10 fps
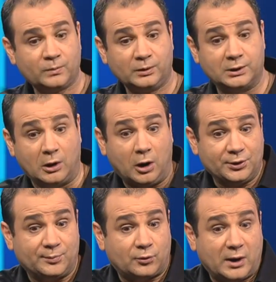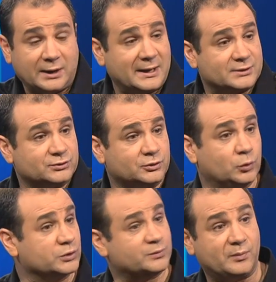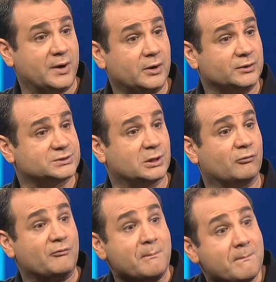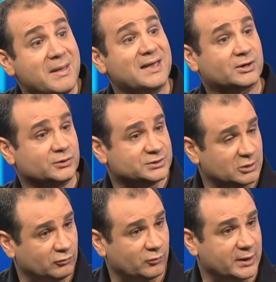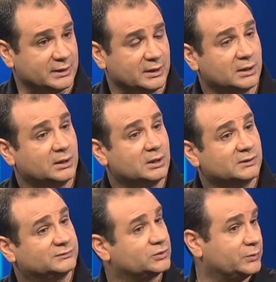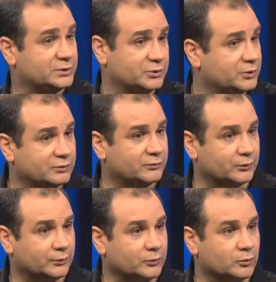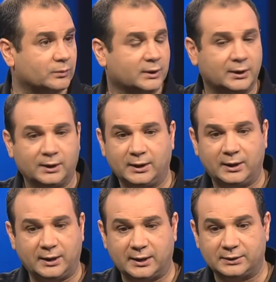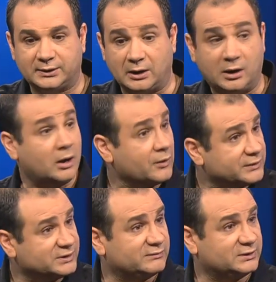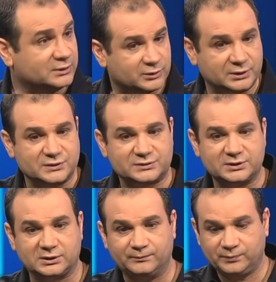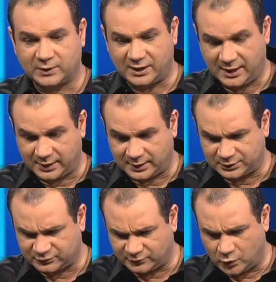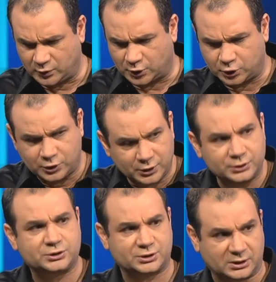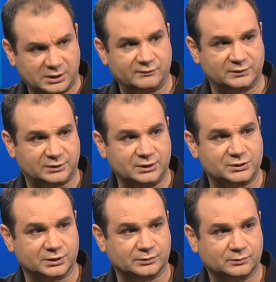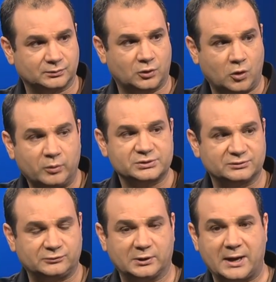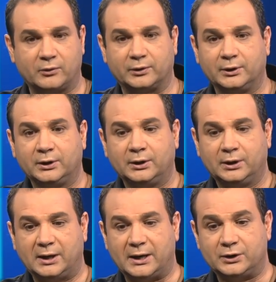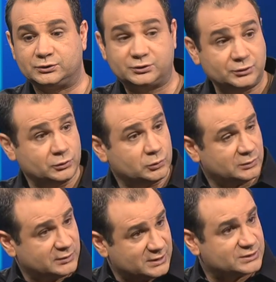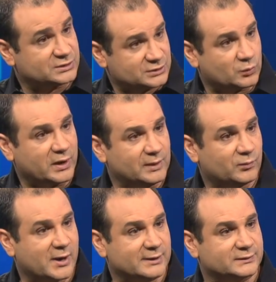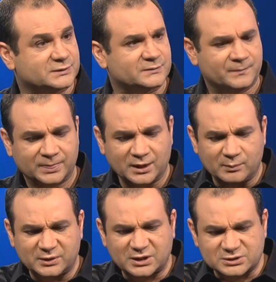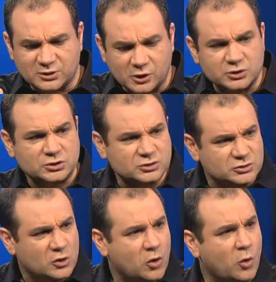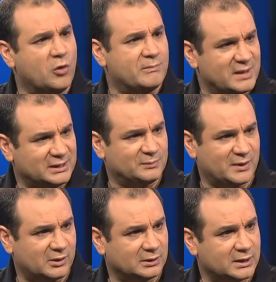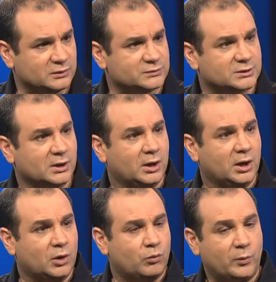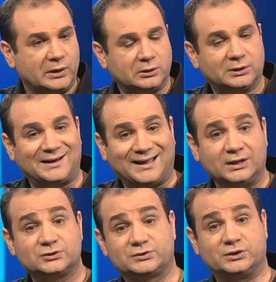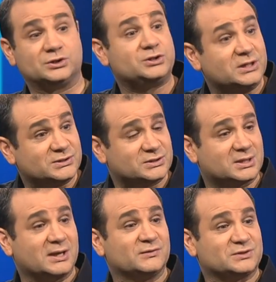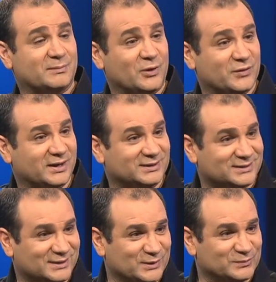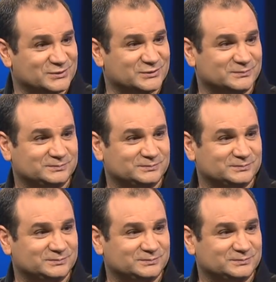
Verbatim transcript: And all the bride had to do was prepare herself, make herself ready for the return of her groom. And uh, on the D V D, going to see, I, I devote a good chunk of the teaching, almost a full hour, uh, to this, this wedding practice. Because there are so many parallels. When we look at answers that Jesus gives about the end times,